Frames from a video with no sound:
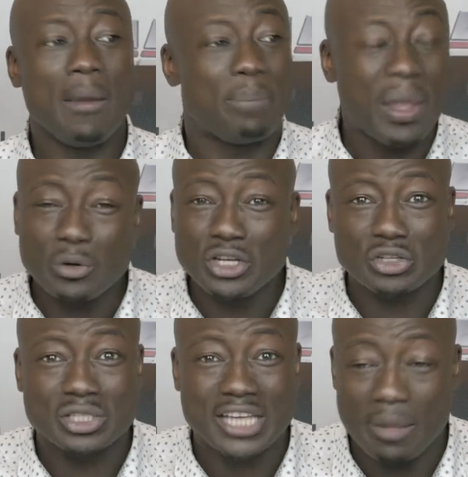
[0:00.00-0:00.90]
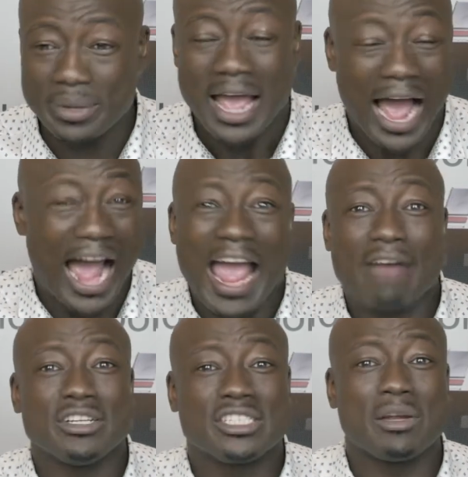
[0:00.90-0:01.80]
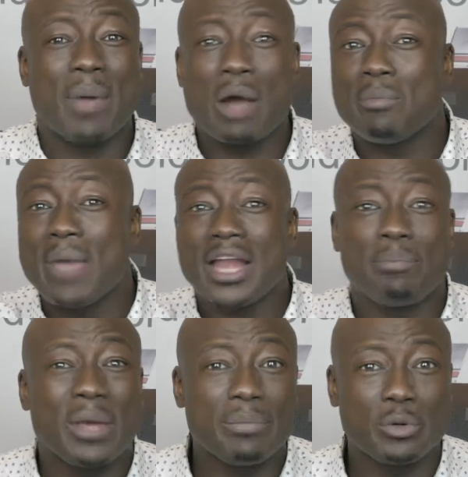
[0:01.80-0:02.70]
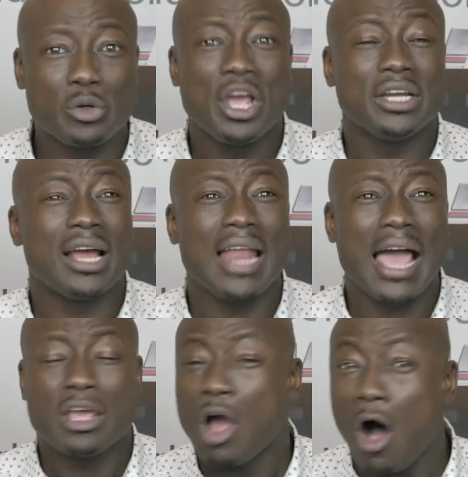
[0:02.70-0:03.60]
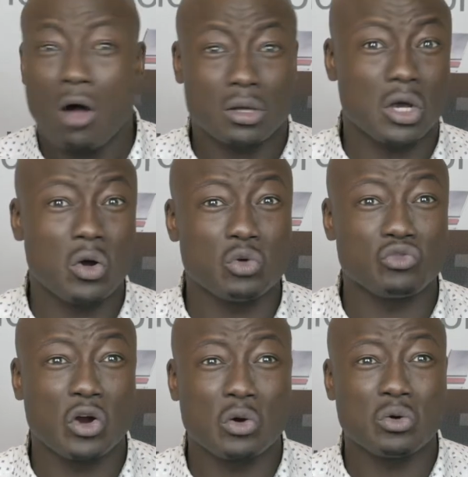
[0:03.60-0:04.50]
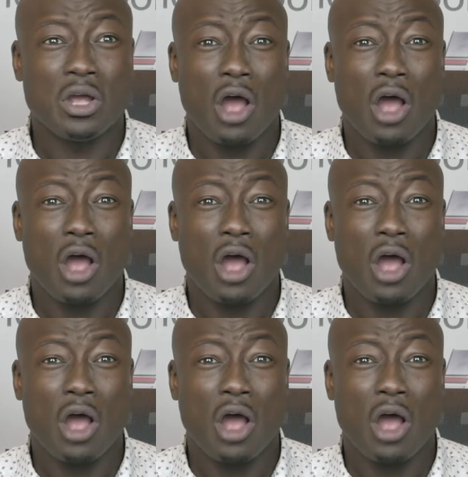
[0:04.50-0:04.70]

People used to tell me, I have this debate with many people. They're like, oh, guru,